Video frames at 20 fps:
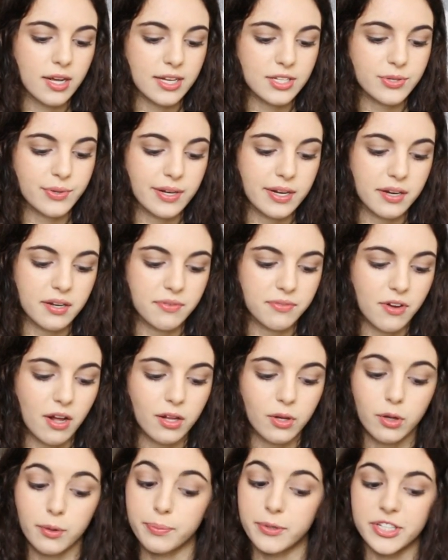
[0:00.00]
I tweeted a
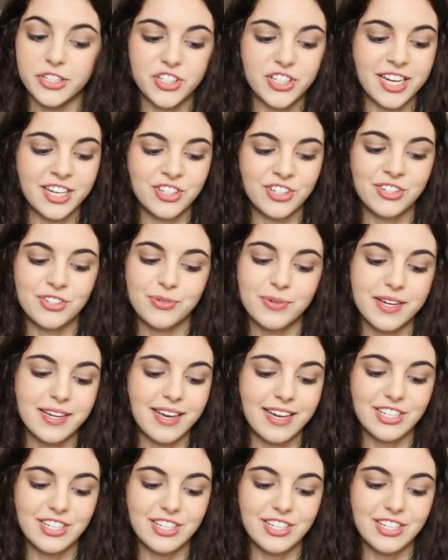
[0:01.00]
follow appreciation tweet